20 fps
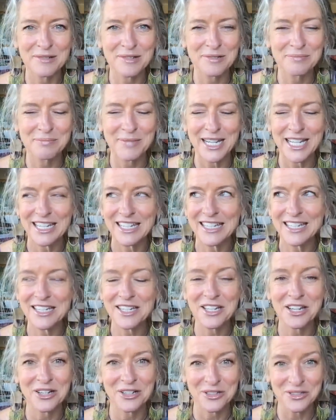my
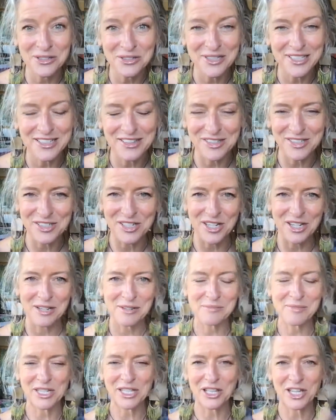ego at the
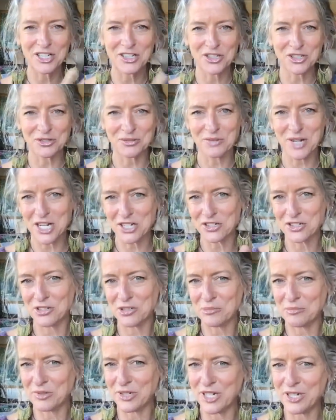time, my logical, rational
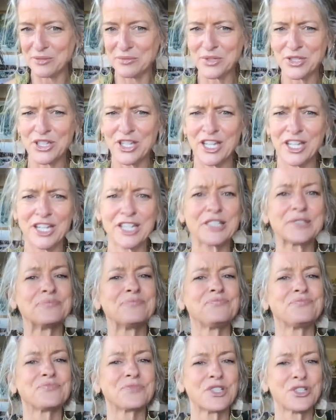brain was like,
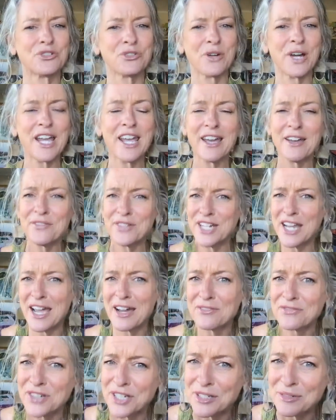do I have an
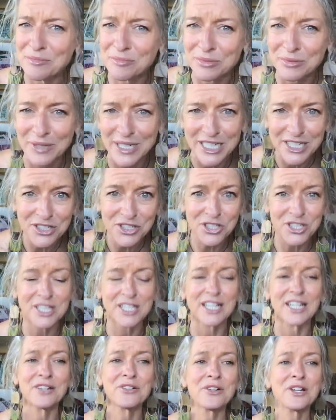African branch? Like,
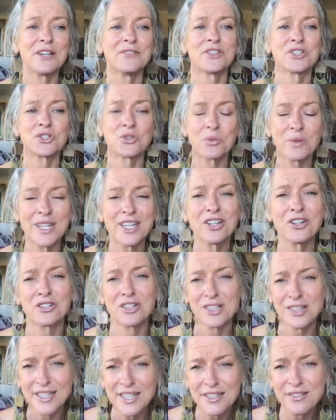I don't have a twig or a
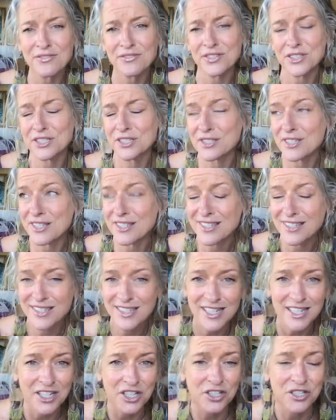leaf or a
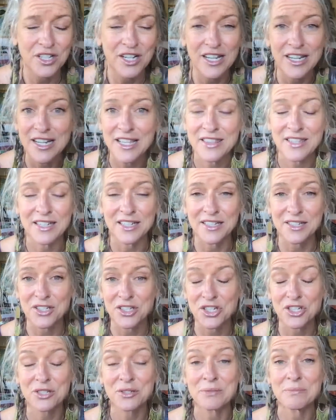stick or anything. It's
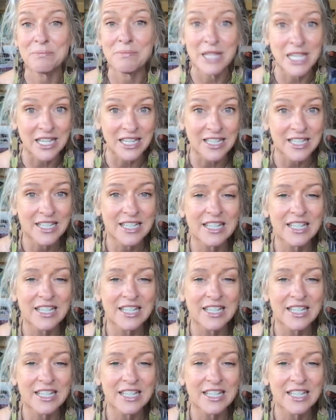just me.